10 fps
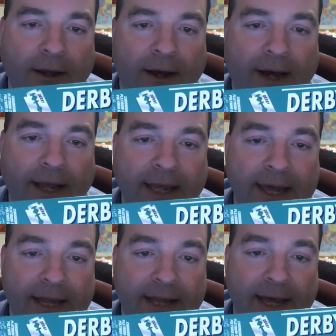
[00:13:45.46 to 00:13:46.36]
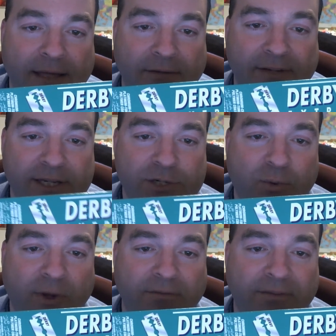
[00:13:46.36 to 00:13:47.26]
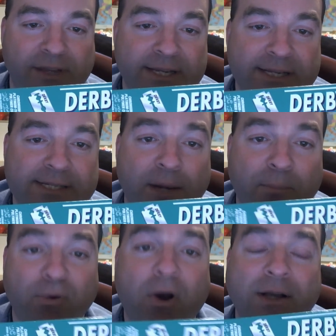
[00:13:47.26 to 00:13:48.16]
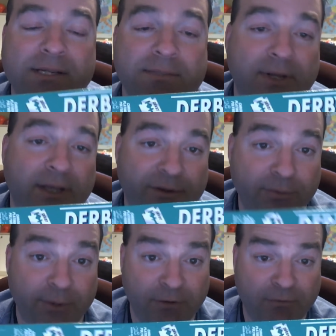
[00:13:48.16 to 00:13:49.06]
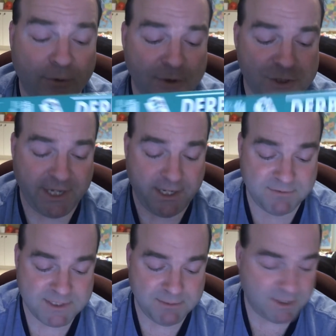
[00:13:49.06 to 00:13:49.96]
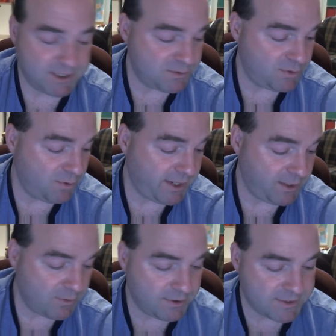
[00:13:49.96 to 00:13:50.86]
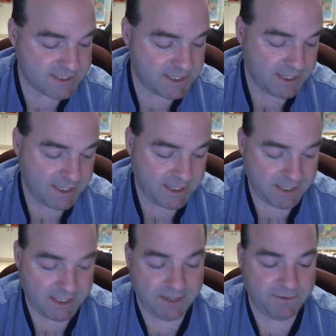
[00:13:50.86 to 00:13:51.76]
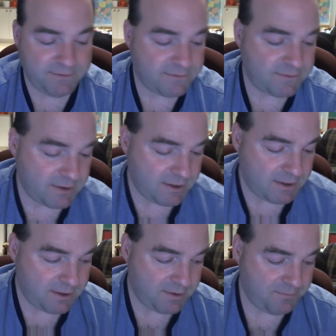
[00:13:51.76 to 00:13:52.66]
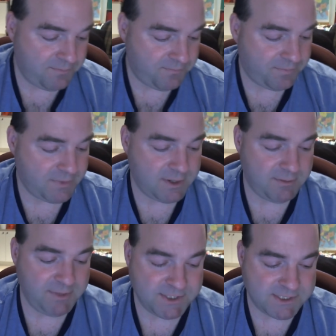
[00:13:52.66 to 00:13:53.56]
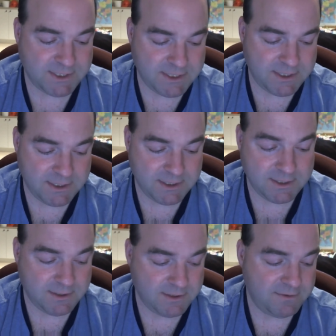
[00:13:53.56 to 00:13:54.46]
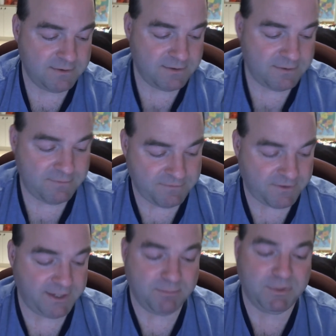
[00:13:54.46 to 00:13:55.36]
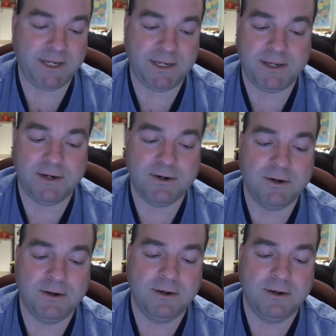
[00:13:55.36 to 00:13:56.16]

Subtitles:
I get out of each one of these approximately 3 to 4 shaves, because the way it works is, let me just find the blade here.